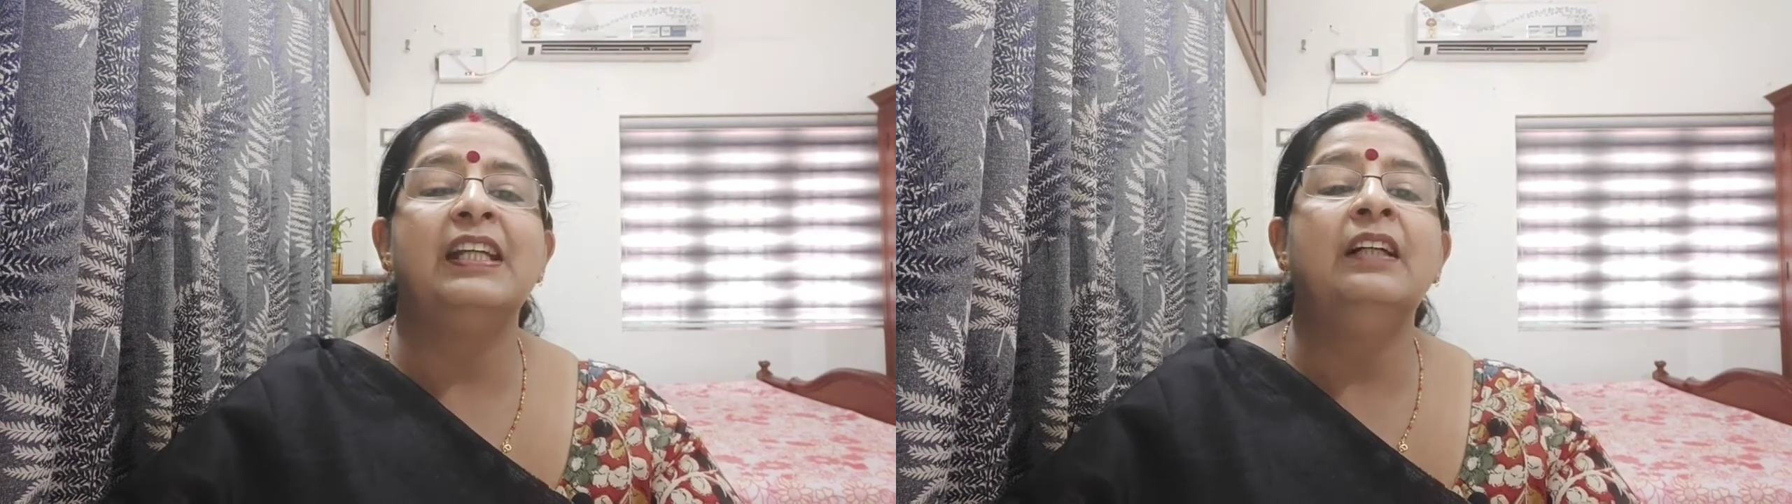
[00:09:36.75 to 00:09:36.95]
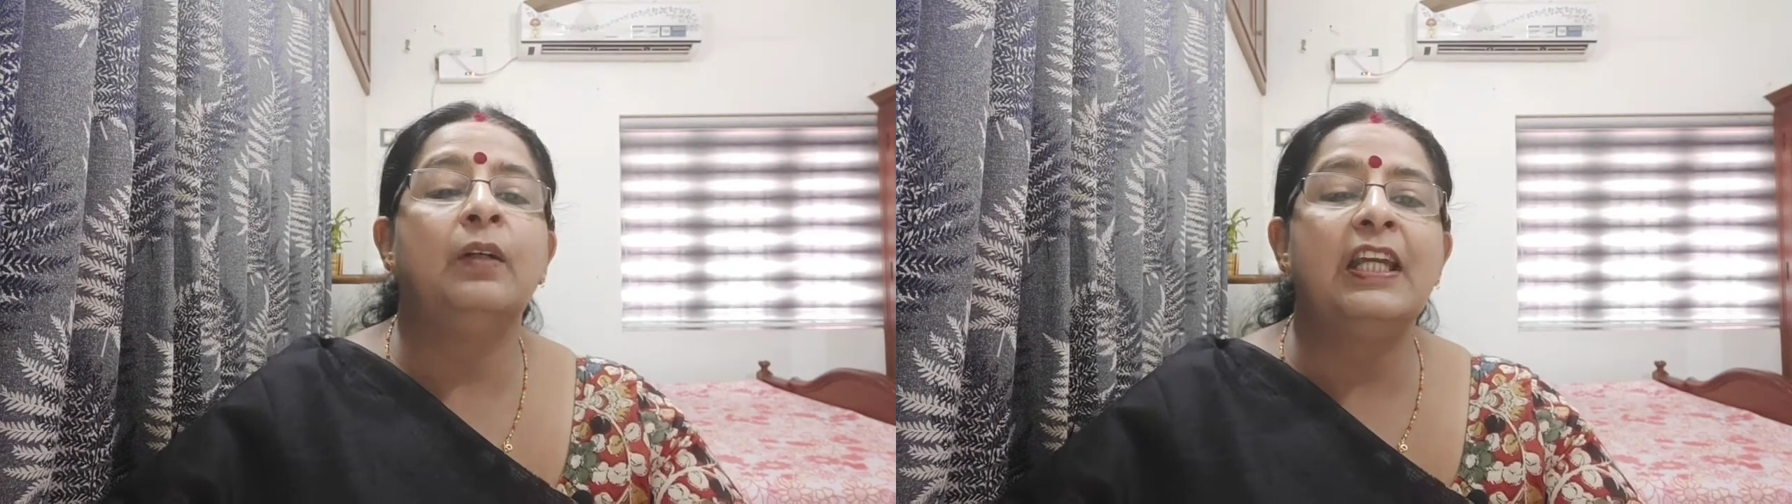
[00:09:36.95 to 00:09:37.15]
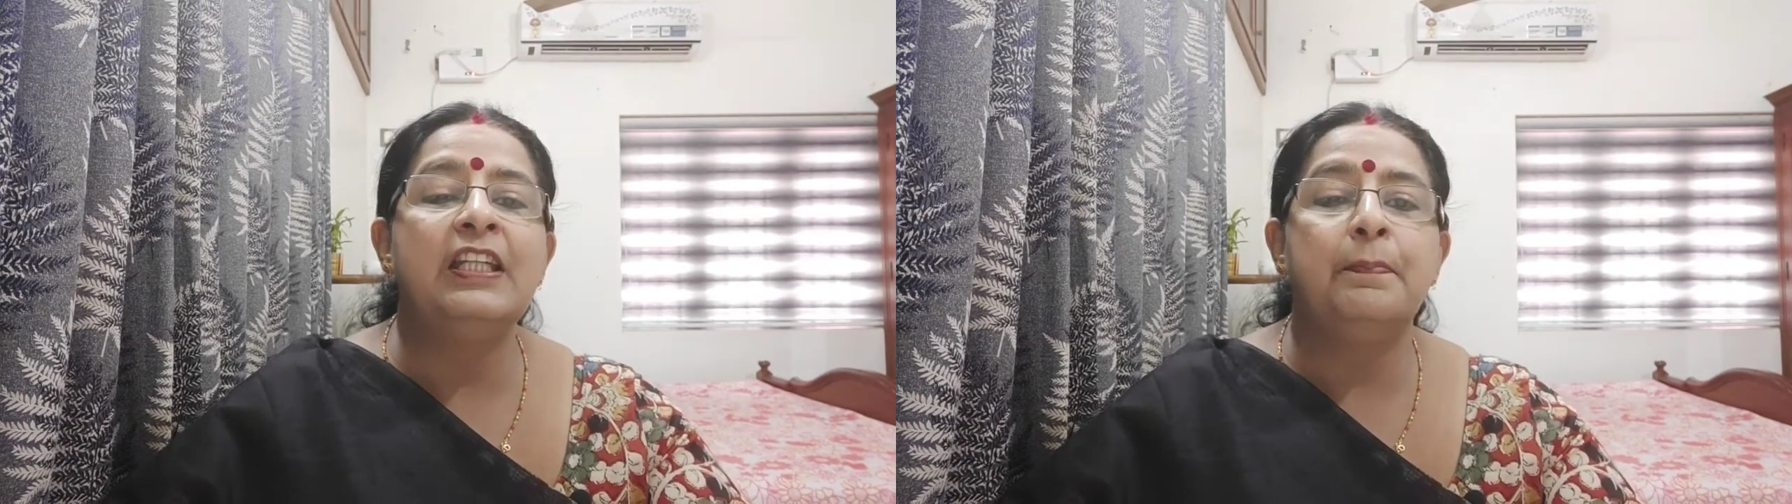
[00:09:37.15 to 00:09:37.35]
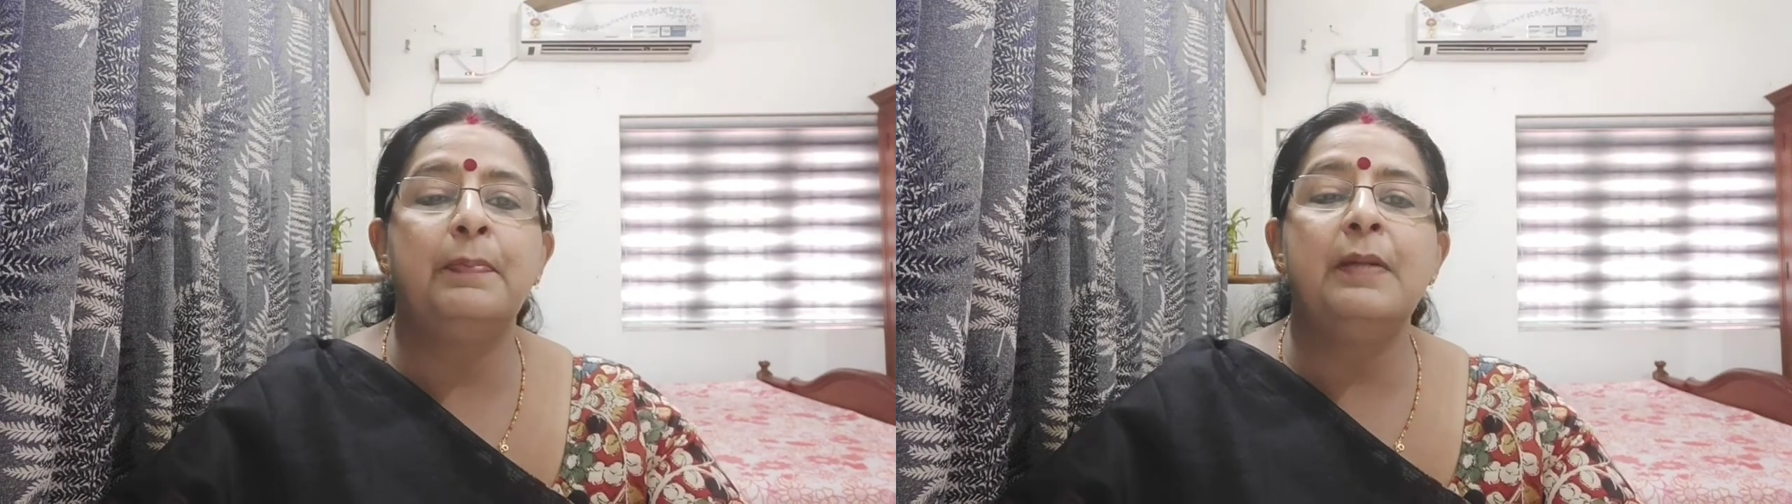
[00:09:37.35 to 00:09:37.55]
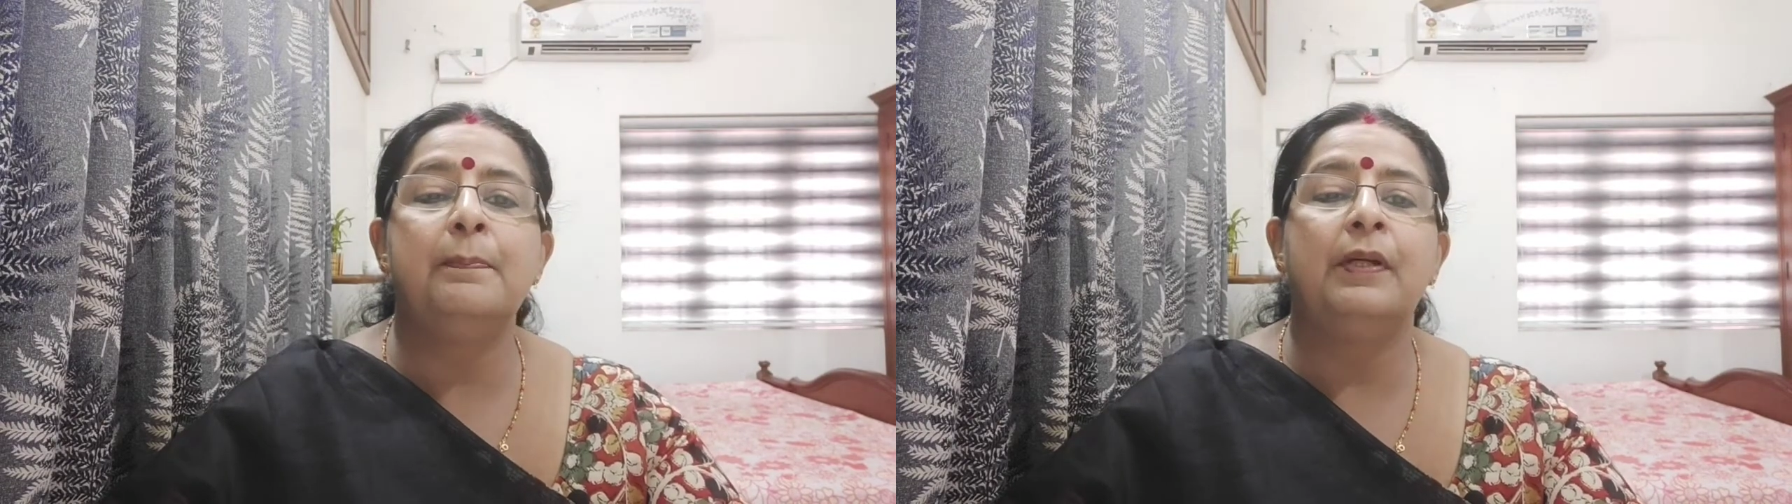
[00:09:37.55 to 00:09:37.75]
great
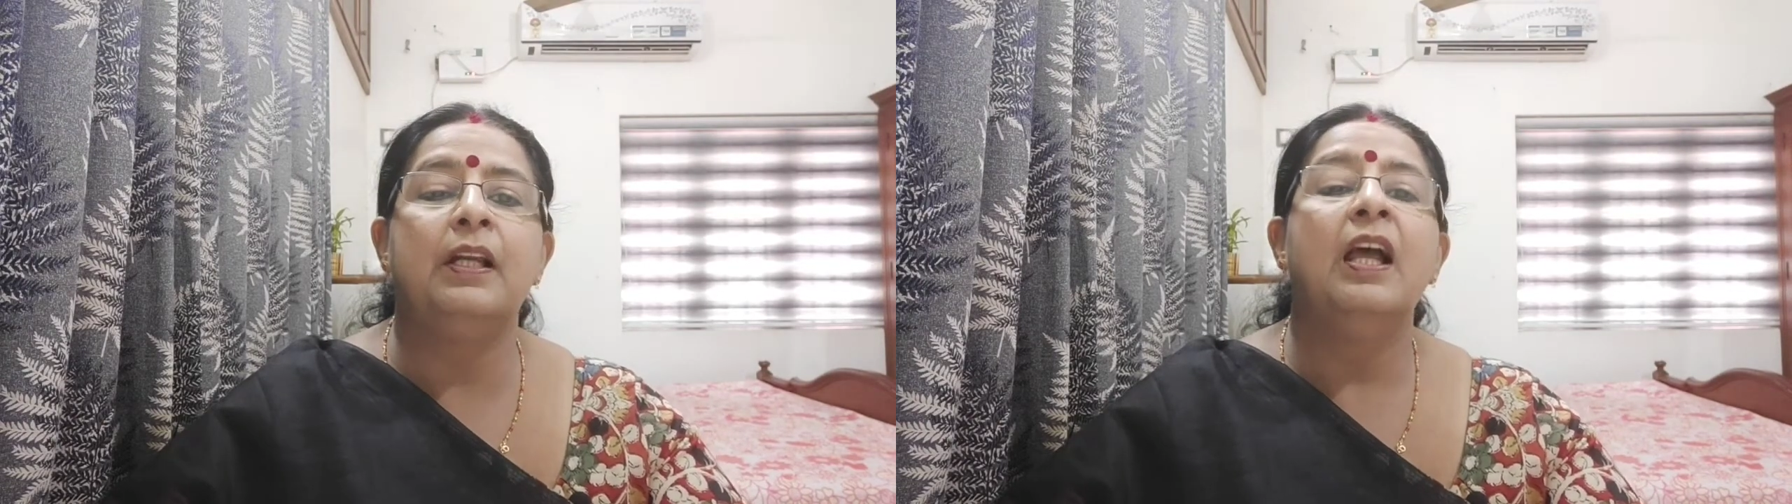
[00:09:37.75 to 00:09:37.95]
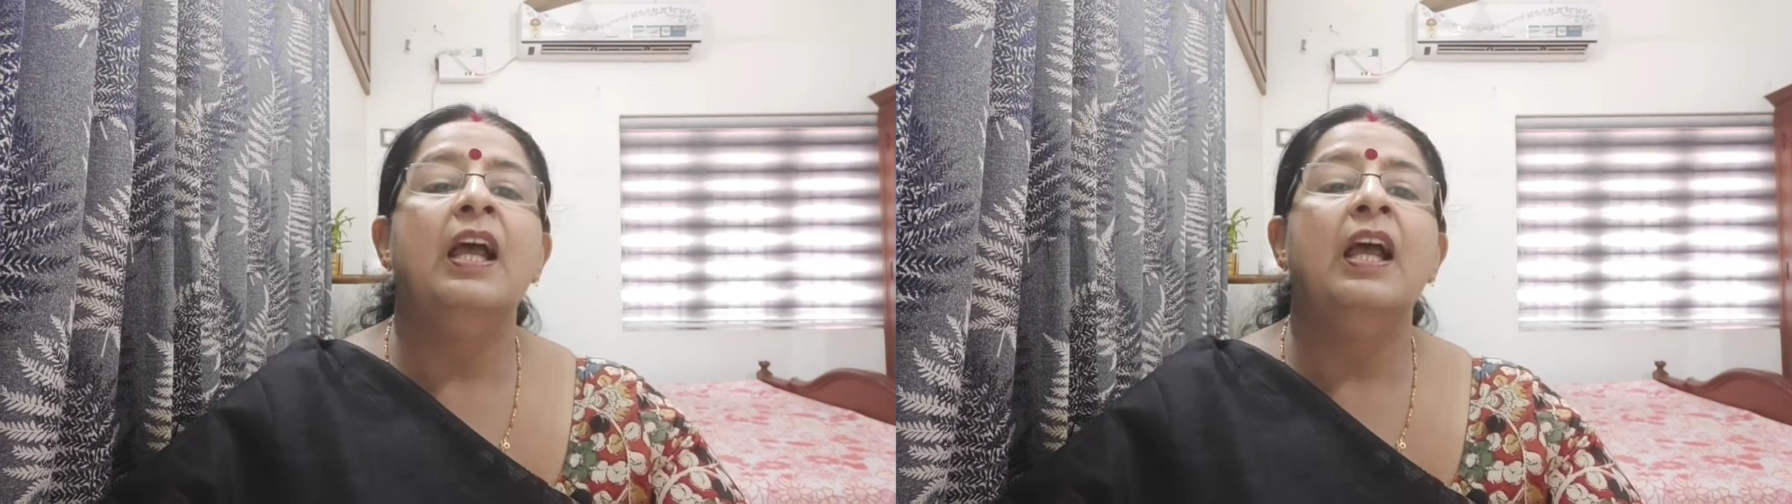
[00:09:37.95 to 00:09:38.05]
people